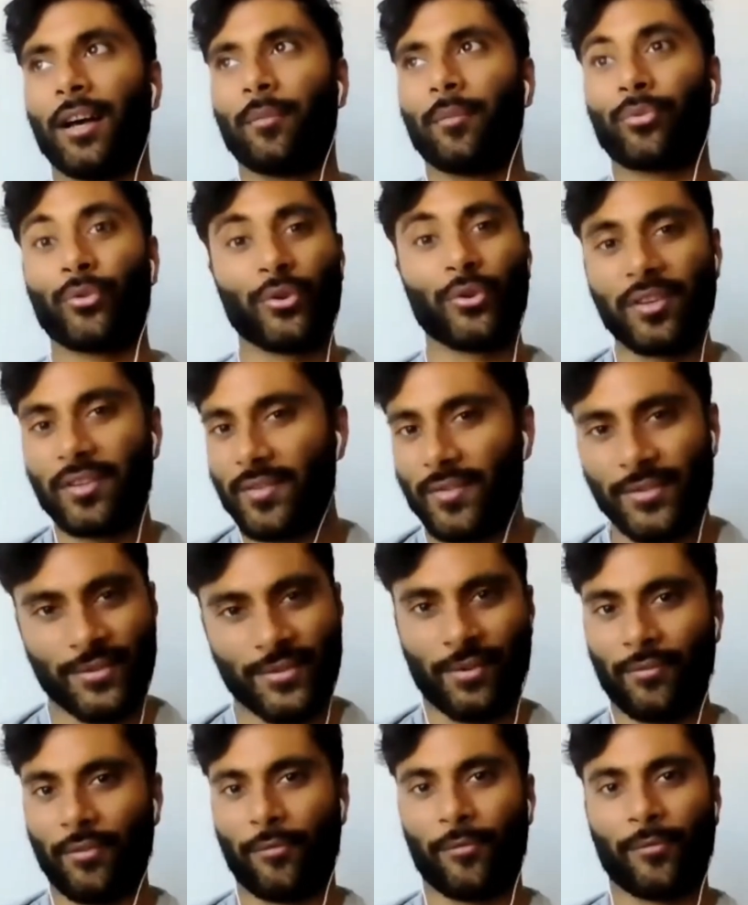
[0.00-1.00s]

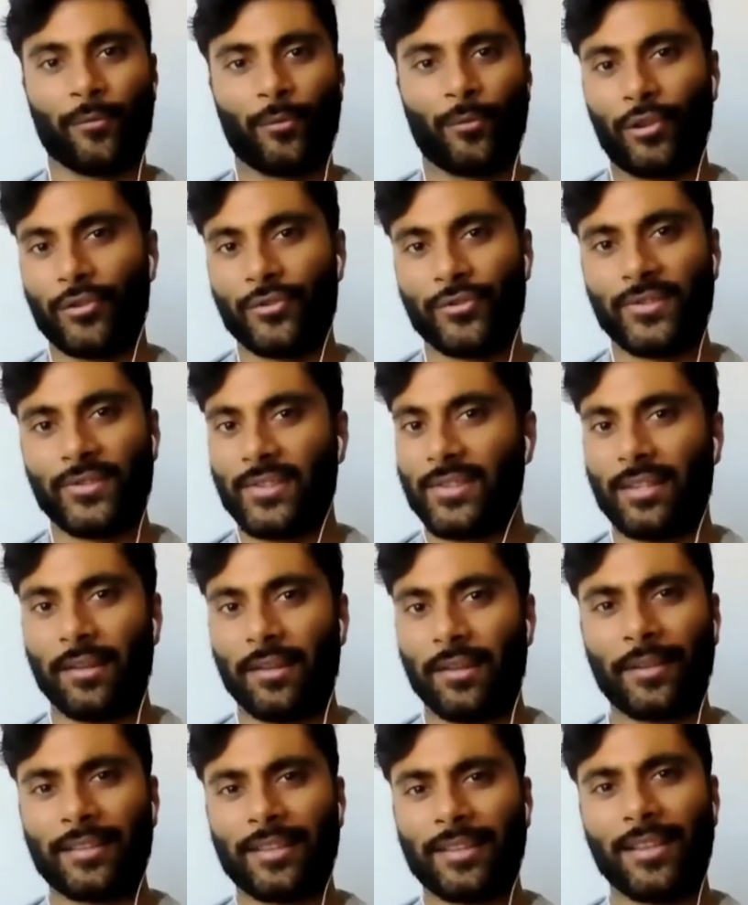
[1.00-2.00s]
priests of different religions and
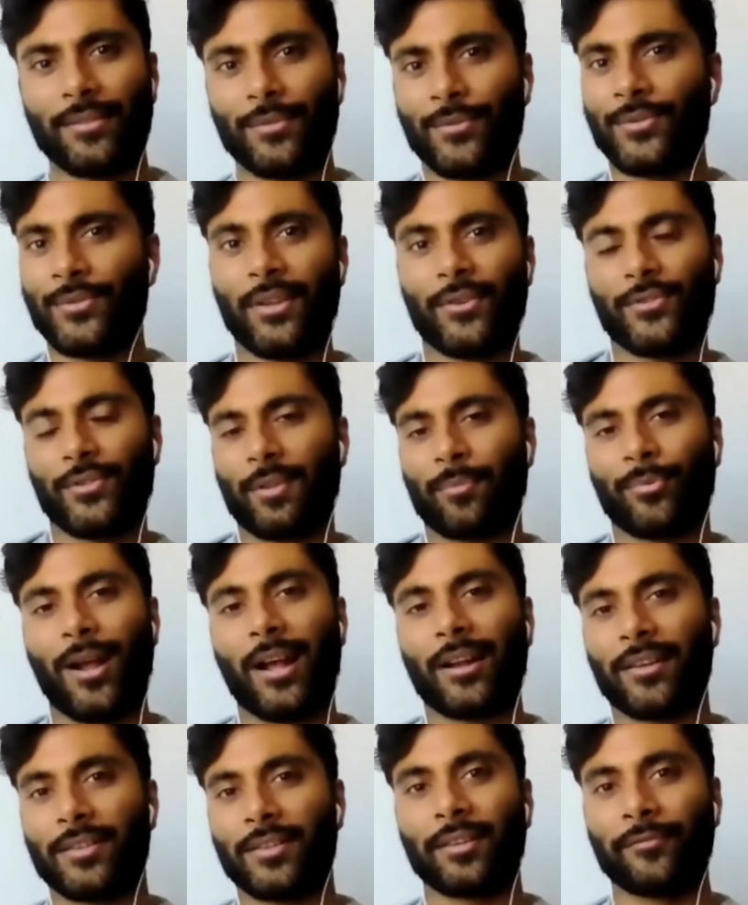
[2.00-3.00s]
stuff like that. They're essentially
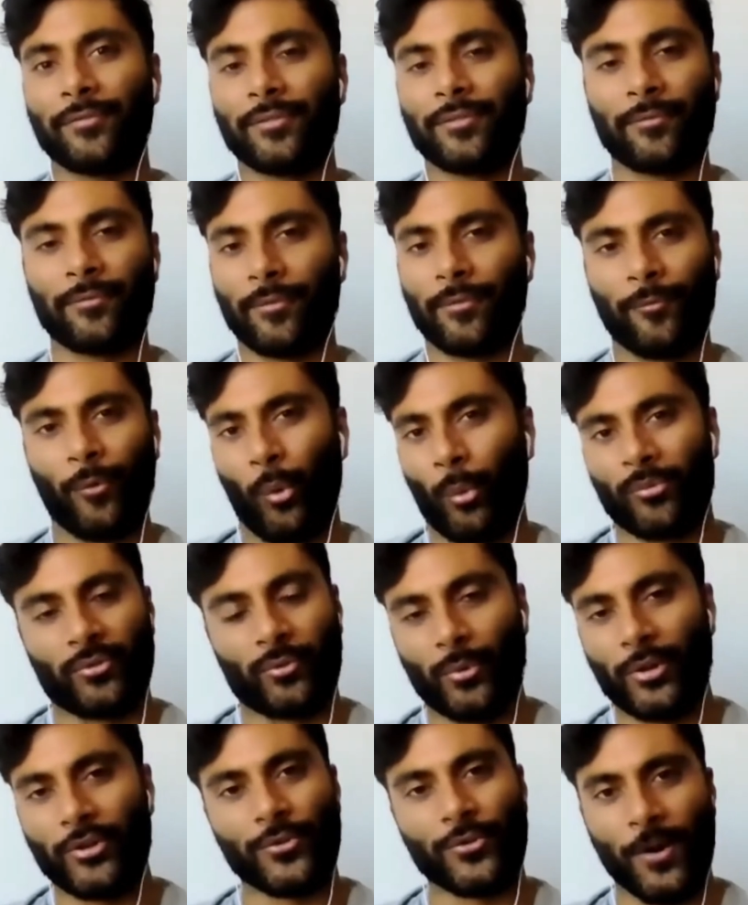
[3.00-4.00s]
practicing different forms
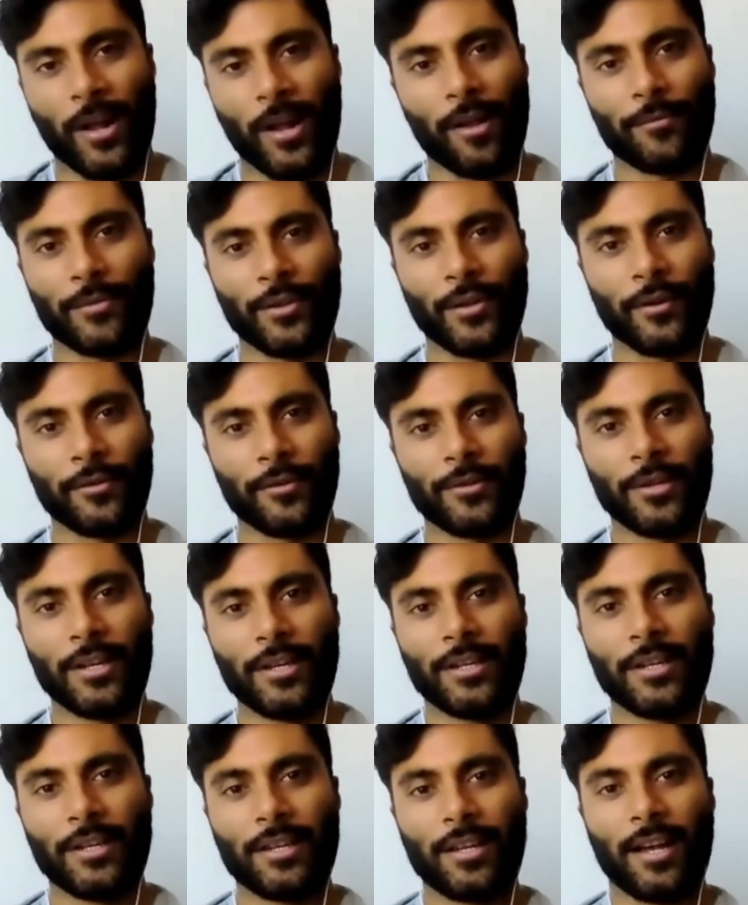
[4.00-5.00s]
of witchcraft, you know.
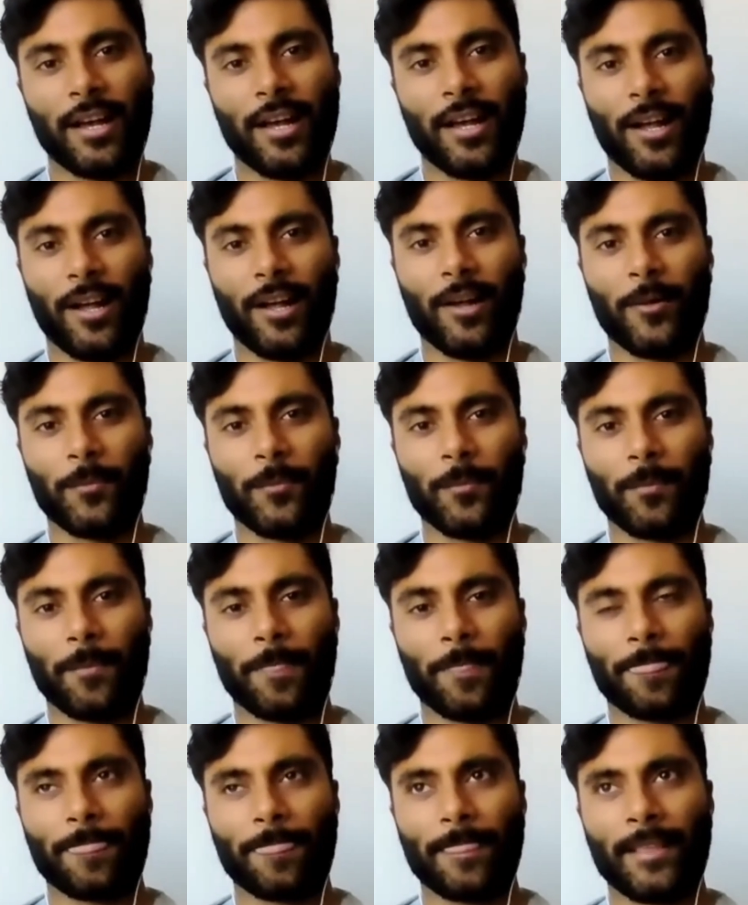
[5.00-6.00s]

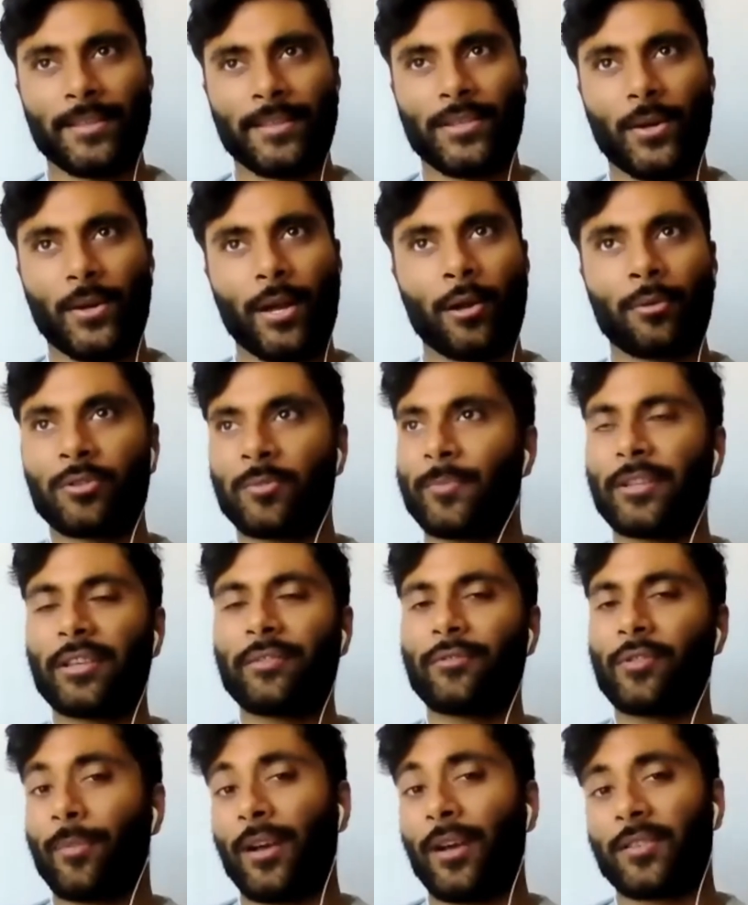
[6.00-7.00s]
And so I always
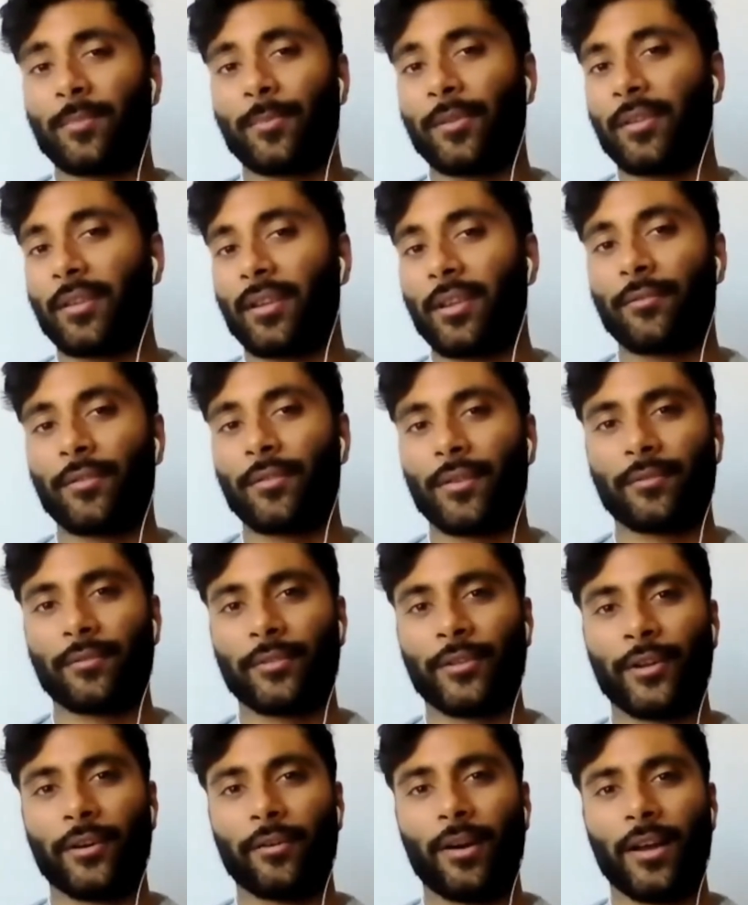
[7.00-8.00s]
believe in the possibility of it.
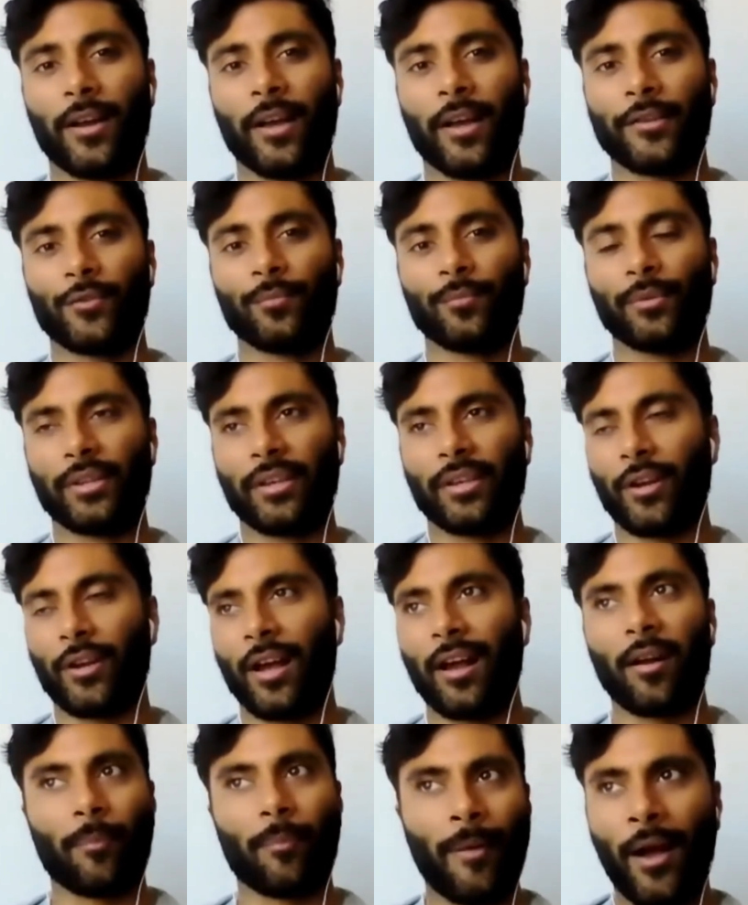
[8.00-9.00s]
You know, I do believe in a
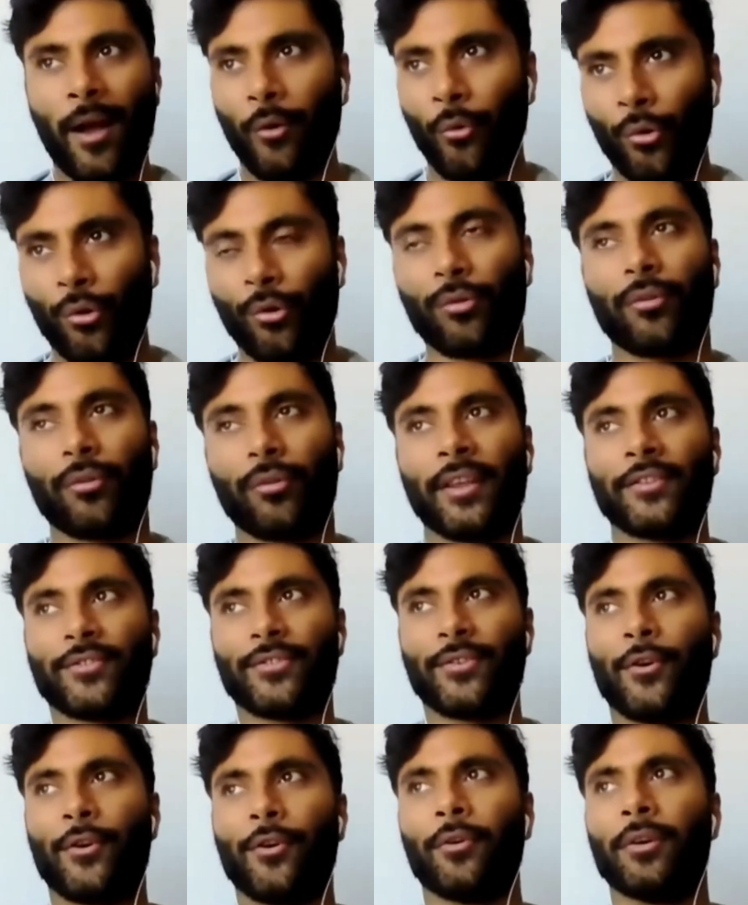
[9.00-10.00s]
higher power, and
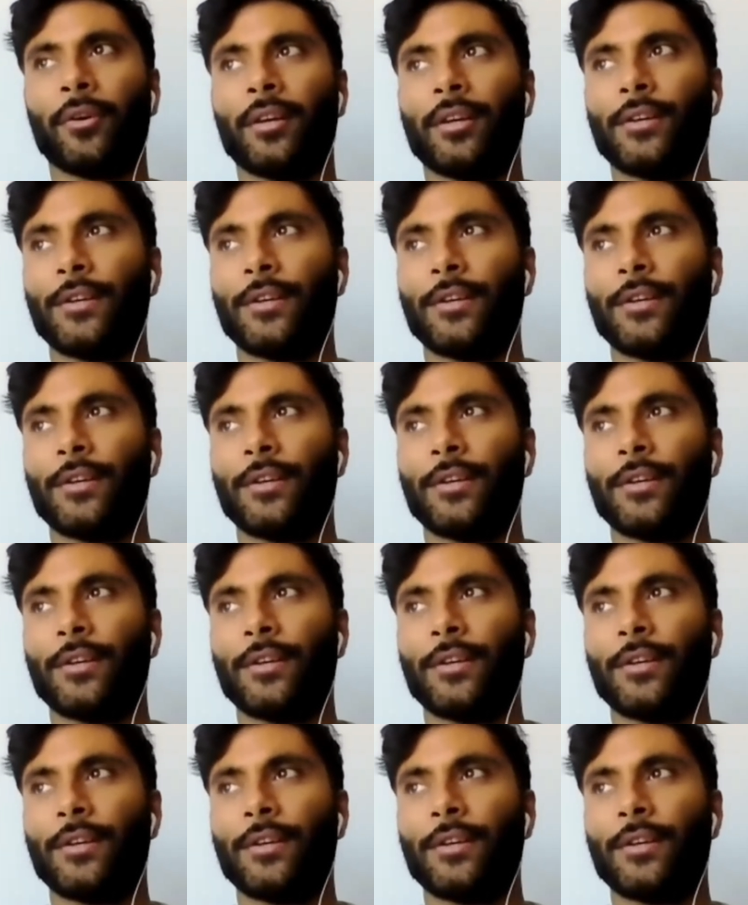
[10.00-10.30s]
so